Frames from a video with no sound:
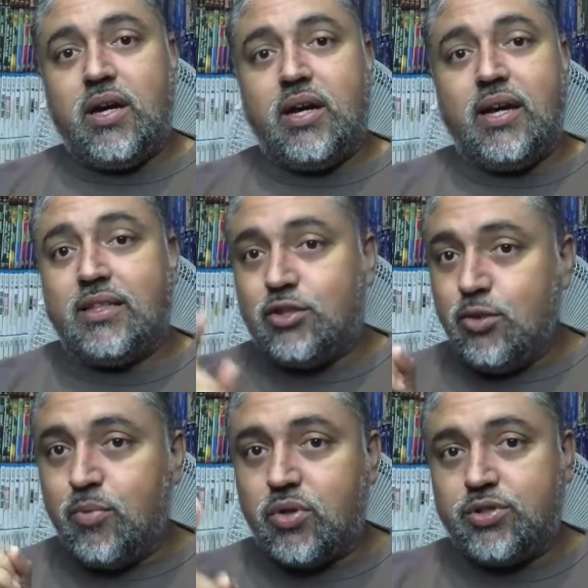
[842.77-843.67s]
I got
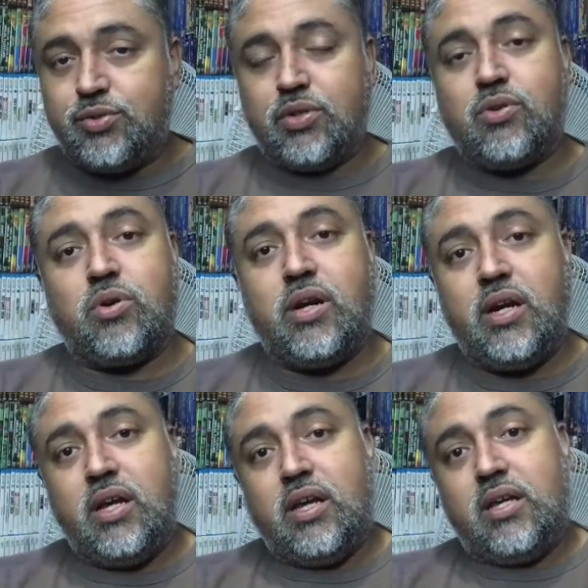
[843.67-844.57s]
2 more to
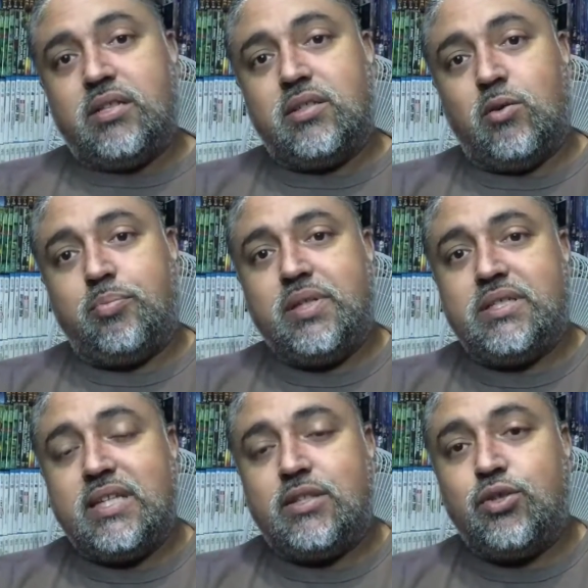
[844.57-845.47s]
record, so
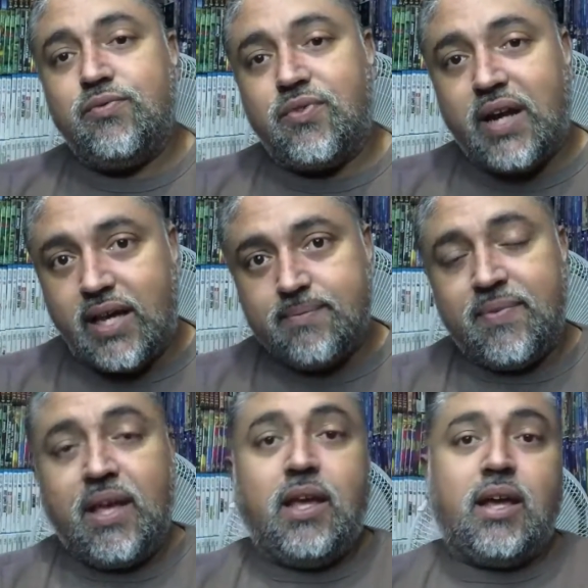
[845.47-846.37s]
please stay tuned for that.
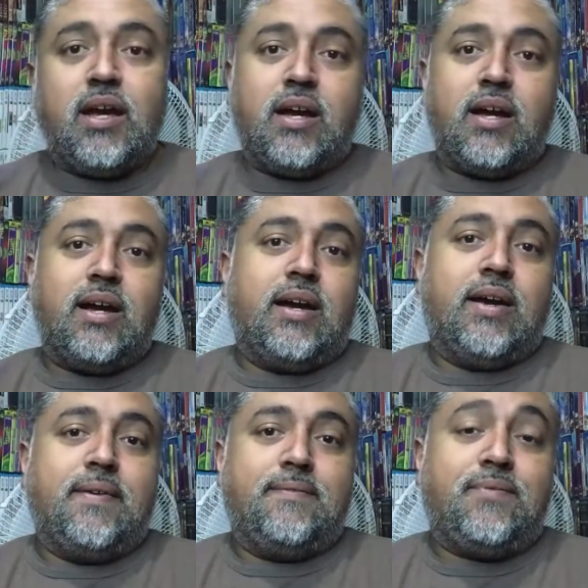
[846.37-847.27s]

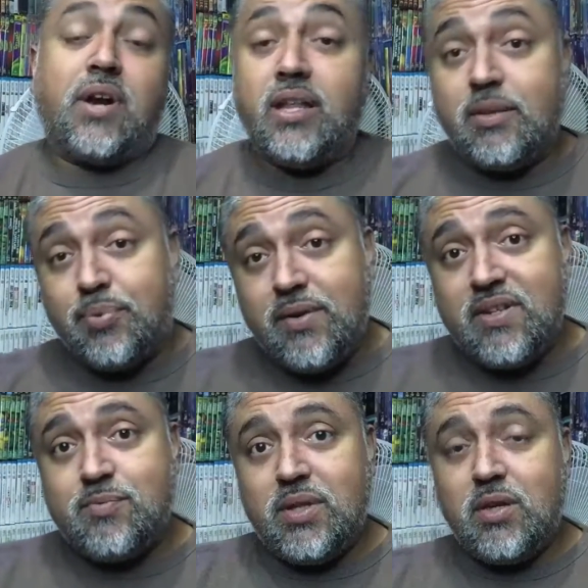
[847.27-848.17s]
Forgot in the
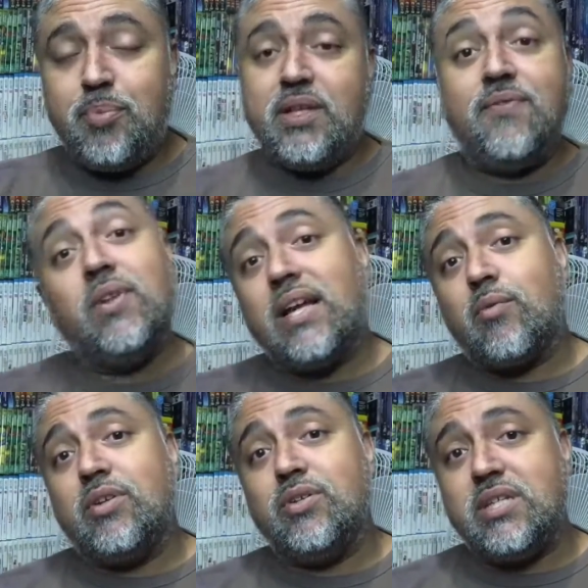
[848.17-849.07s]
previous video, but if you
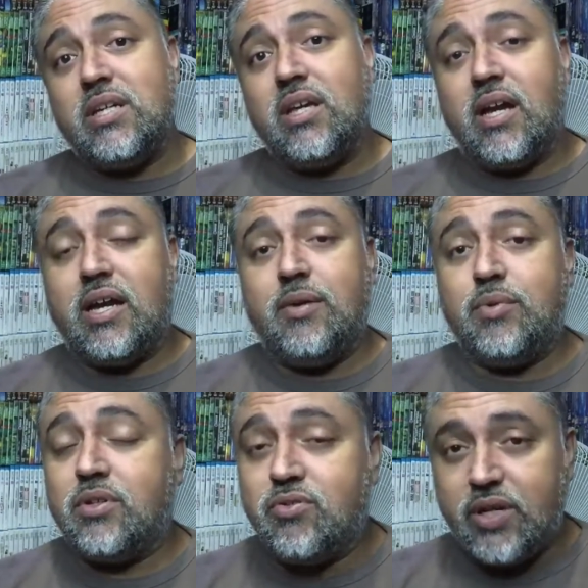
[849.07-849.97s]
like what you see, I
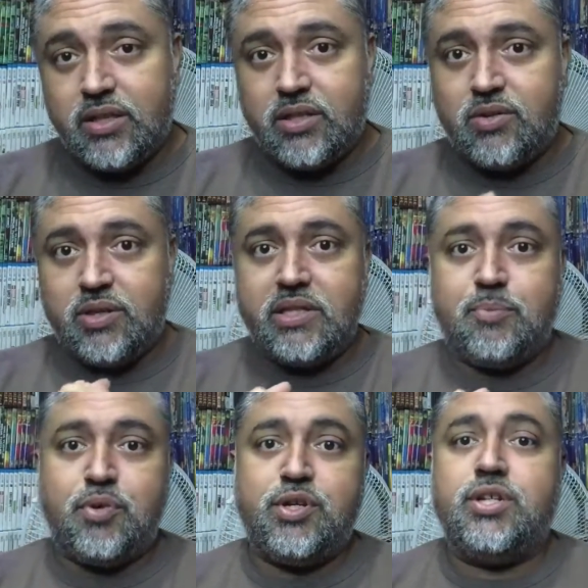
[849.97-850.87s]
would greatly, greatly
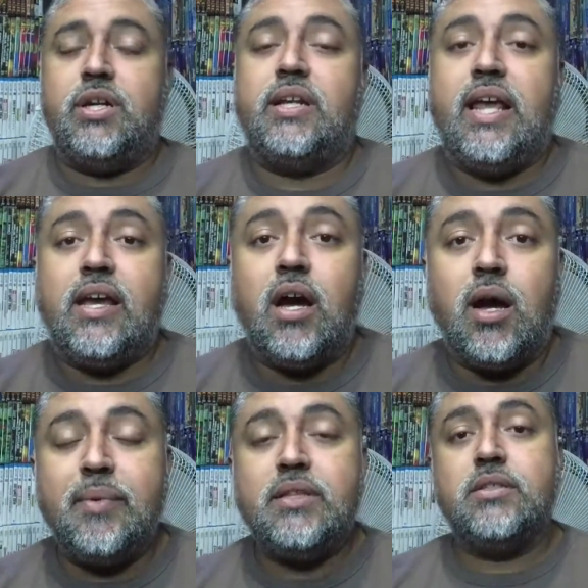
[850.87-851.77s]
appreciate a
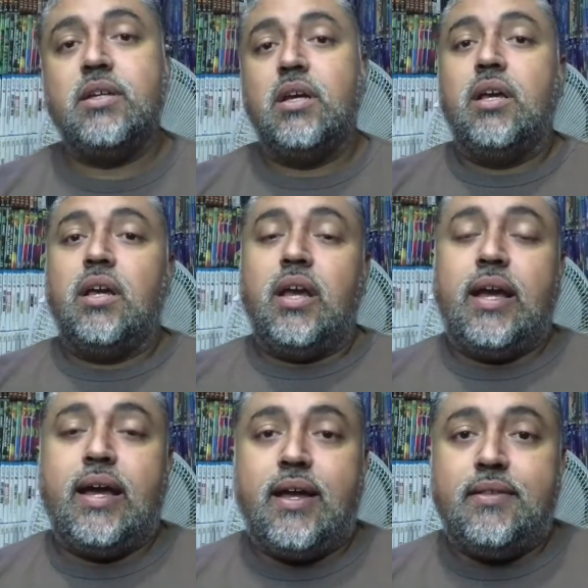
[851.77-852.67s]
comment
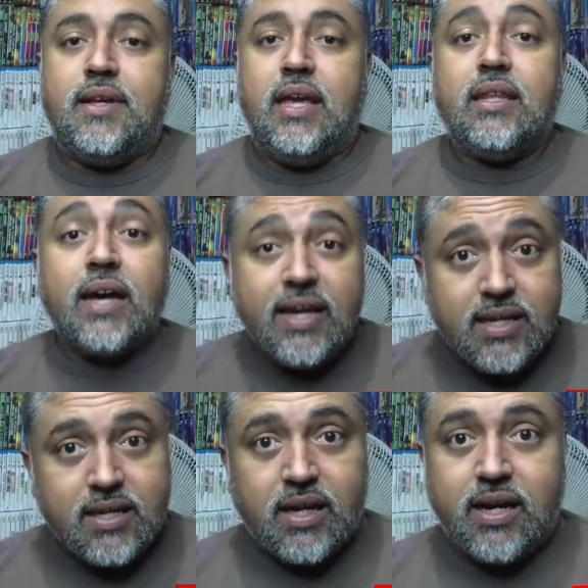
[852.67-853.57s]
and a like.